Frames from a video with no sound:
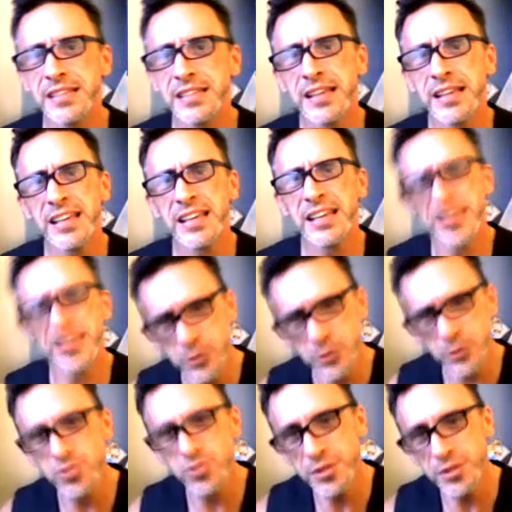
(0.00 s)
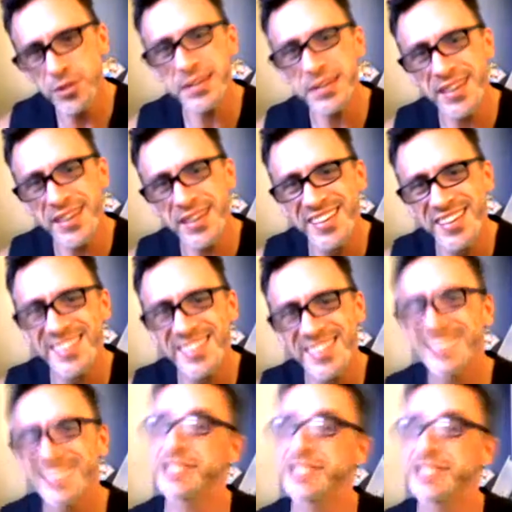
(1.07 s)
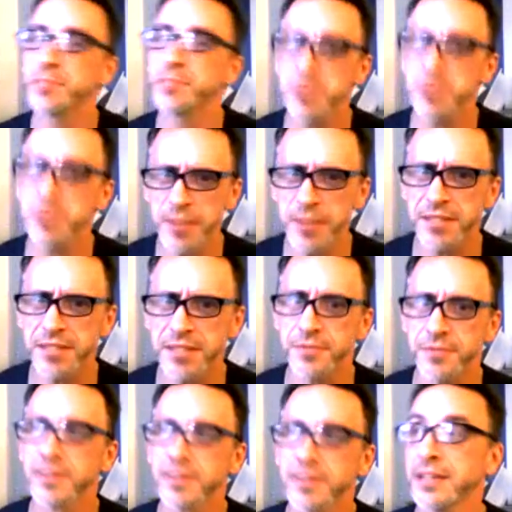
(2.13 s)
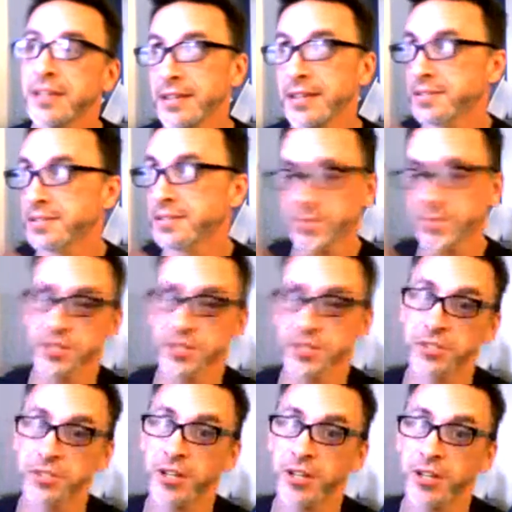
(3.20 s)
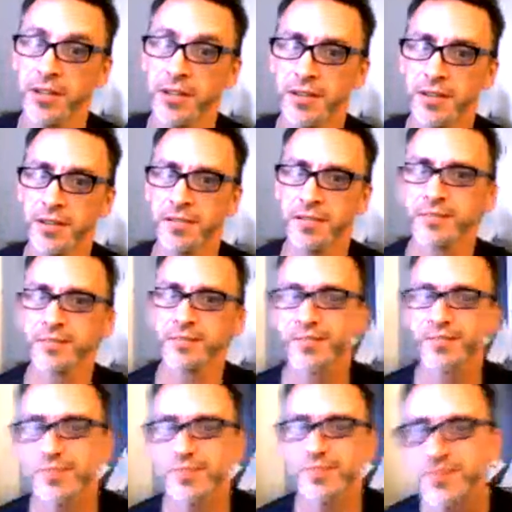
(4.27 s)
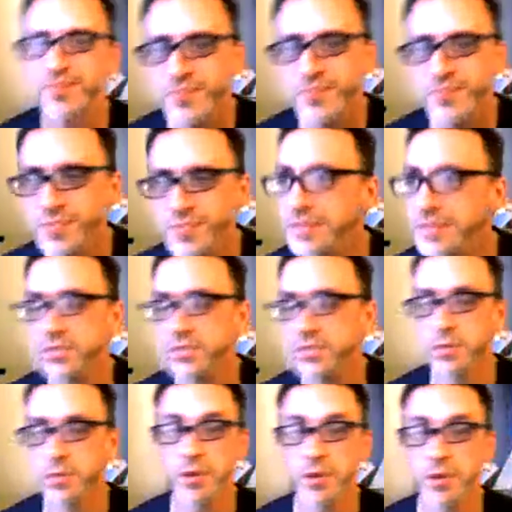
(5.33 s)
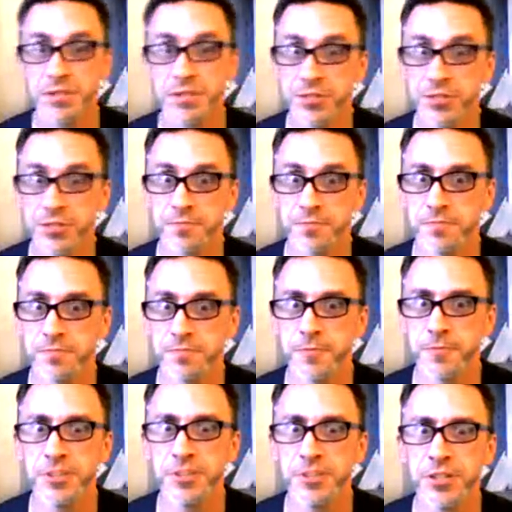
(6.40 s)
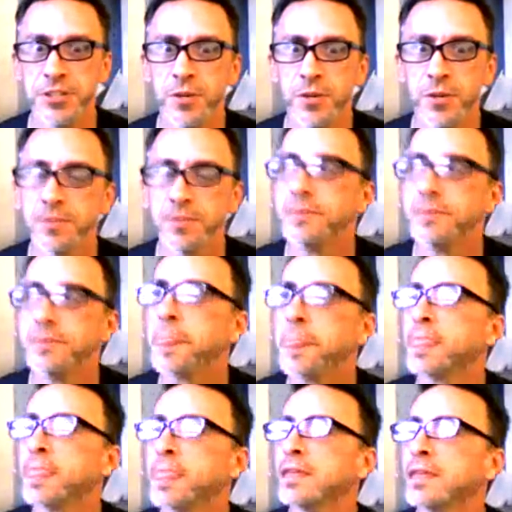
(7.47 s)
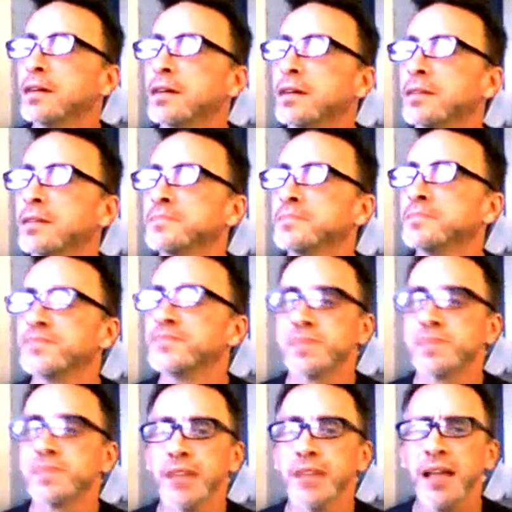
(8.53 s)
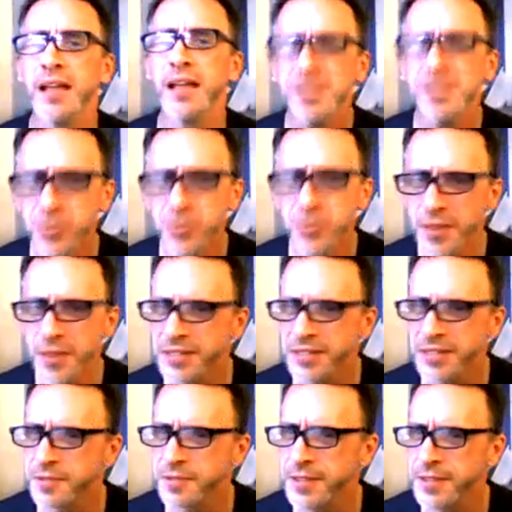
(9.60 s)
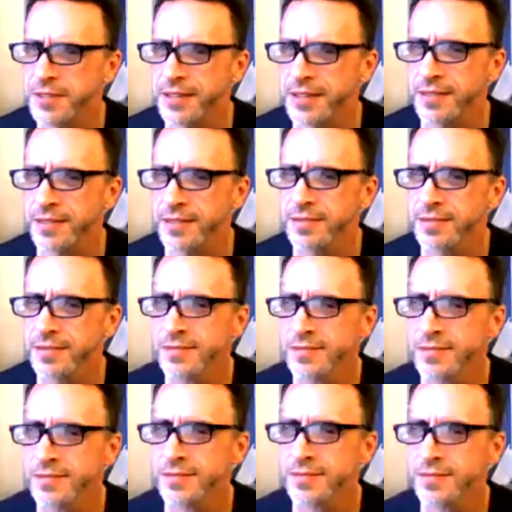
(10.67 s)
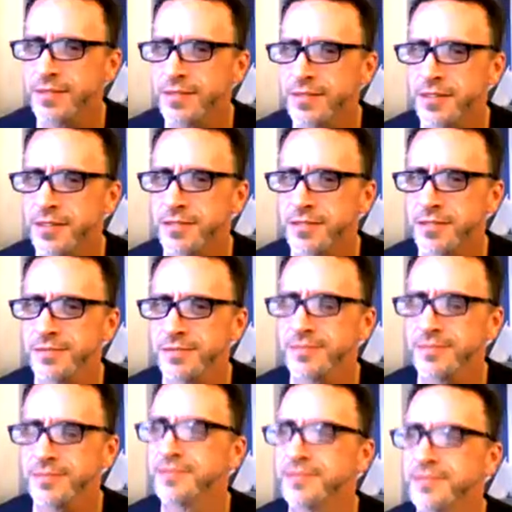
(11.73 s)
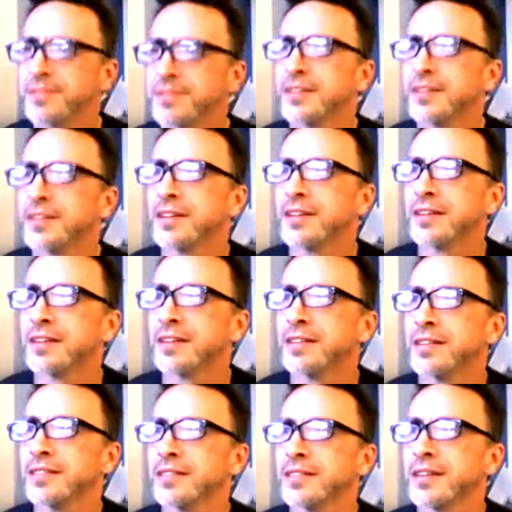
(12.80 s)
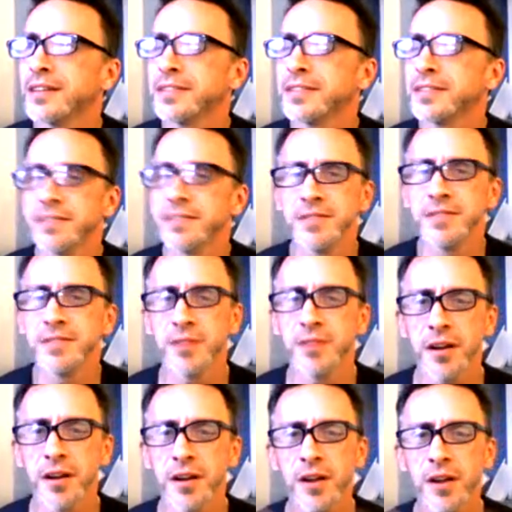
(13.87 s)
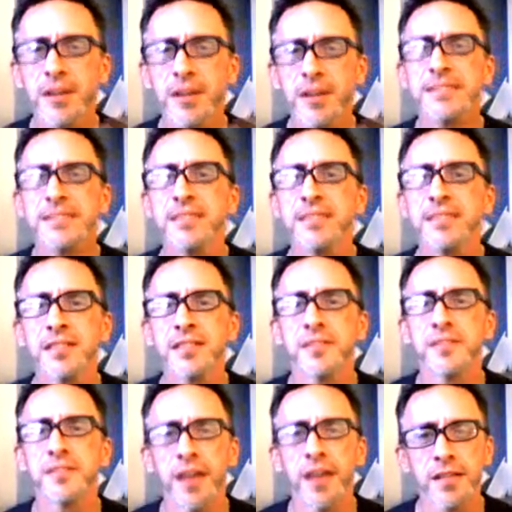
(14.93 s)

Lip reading: if you look, see perspective, the sun is shining here. Somewhere else, it's freezing cold. Hell is a relative thing, I think our idea of hell